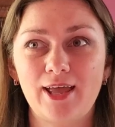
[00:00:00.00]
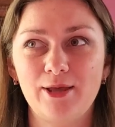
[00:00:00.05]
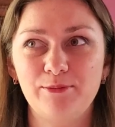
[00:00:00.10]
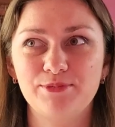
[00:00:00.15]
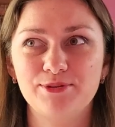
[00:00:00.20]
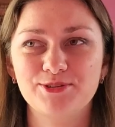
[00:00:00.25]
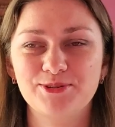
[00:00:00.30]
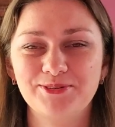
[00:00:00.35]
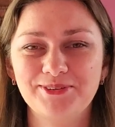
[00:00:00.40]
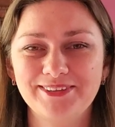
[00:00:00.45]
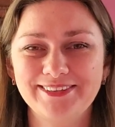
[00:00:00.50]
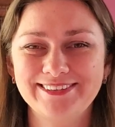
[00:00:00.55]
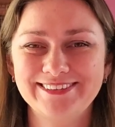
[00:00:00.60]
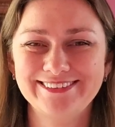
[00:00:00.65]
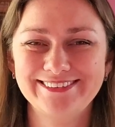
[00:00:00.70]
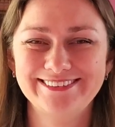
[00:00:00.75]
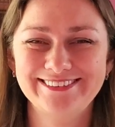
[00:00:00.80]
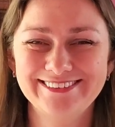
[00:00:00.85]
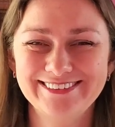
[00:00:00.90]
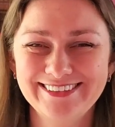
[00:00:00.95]
episode
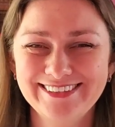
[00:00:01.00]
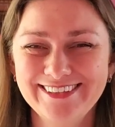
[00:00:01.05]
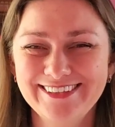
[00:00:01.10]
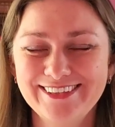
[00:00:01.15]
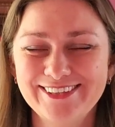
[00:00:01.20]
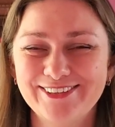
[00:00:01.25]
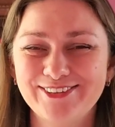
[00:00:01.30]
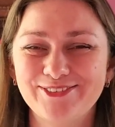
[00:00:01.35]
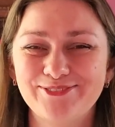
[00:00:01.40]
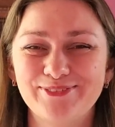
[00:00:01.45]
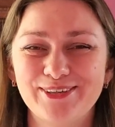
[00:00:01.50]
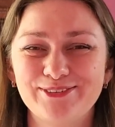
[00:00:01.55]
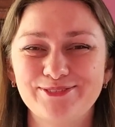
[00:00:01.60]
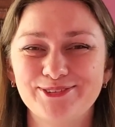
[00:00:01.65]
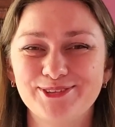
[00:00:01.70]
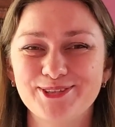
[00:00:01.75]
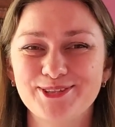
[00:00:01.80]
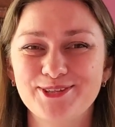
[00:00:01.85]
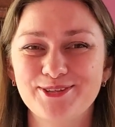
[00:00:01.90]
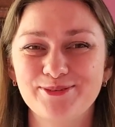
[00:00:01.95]
of my
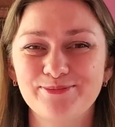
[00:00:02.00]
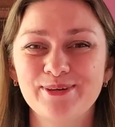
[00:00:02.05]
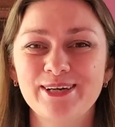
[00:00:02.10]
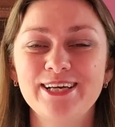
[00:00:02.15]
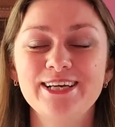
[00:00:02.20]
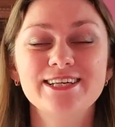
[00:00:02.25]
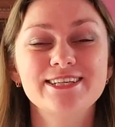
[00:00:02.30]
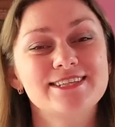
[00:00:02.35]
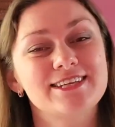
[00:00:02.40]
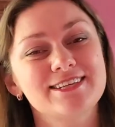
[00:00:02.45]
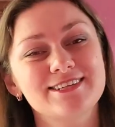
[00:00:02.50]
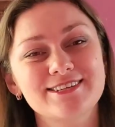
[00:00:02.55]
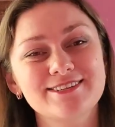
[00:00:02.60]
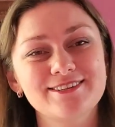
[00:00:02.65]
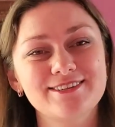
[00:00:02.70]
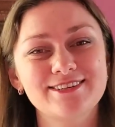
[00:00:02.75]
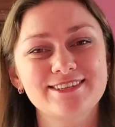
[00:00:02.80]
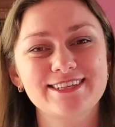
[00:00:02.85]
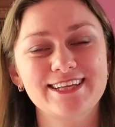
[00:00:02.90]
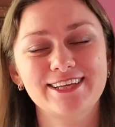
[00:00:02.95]
Flosstube.
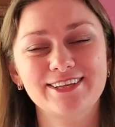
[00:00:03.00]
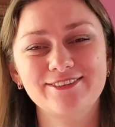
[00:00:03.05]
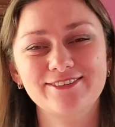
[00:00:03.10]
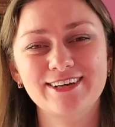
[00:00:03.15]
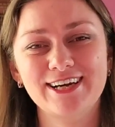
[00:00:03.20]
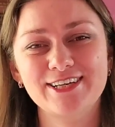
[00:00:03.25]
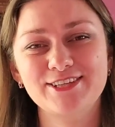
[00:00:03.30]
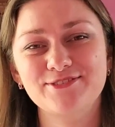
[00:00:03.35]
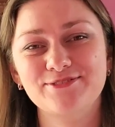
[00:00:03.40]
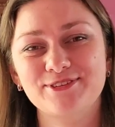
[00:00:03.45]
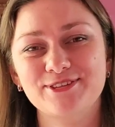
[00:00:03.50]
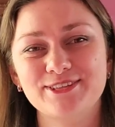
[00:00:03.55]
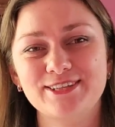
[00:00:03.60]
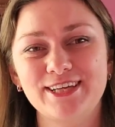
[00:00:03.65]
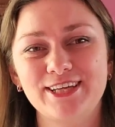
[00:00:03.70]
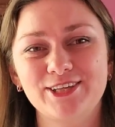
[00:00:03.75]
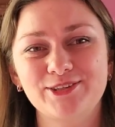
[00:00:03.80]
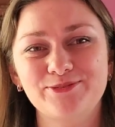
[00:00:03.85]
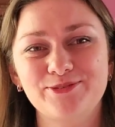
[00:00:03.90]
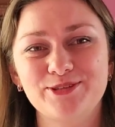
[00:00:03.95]
Thank you guys for
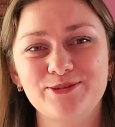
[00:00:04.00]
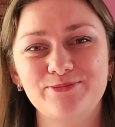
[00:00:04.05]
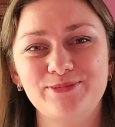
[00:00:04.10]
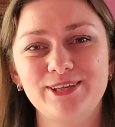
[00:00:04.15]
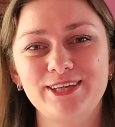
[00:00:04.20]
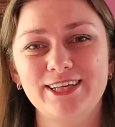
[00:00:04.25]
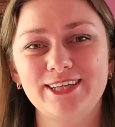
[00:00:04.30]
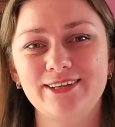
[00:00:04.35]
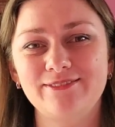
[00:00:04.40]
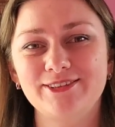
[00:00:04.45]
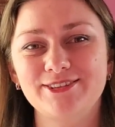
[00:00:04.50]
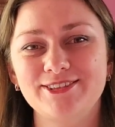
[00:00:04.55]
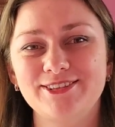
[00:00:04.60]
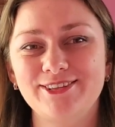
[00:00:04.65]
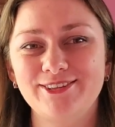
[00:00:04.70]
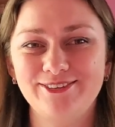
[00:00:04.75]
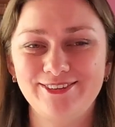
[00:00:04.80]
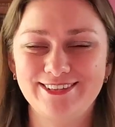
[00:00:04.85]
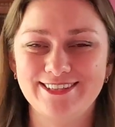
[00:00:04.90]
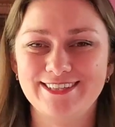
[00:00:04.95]
staying with me, and I will
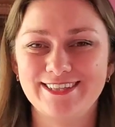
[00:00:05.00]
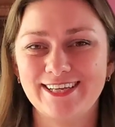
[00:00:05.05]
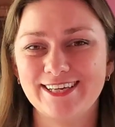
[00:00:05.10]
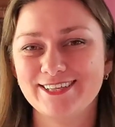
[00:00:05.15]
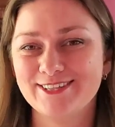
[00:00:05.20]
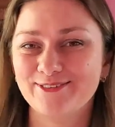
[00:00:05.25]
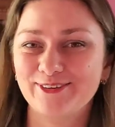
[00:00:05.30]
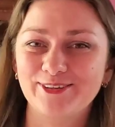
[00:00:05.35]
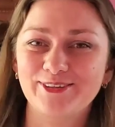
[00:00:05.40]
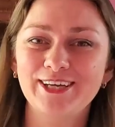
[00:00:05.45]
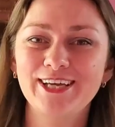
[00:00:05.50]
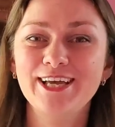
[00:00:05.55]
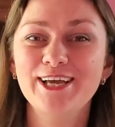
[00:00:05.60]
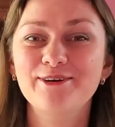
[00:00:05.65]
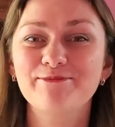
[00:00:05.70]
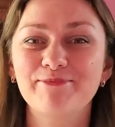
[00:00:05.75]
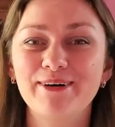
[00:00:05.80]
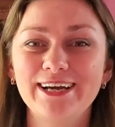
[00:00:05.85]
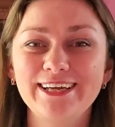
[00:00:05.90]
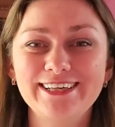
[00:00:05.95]
see you in the next one.
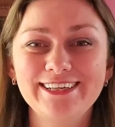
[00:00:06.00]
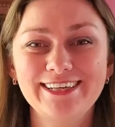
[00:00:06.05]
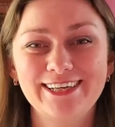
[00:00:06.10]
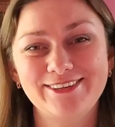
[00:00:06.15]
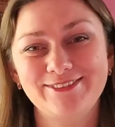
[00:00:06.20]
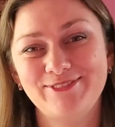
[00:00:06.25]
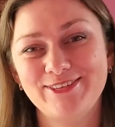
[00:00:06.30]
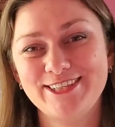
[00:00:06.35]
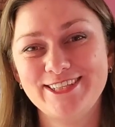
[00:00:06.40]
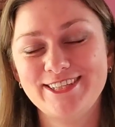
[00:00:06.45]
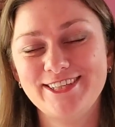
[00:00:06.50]
Bye, happy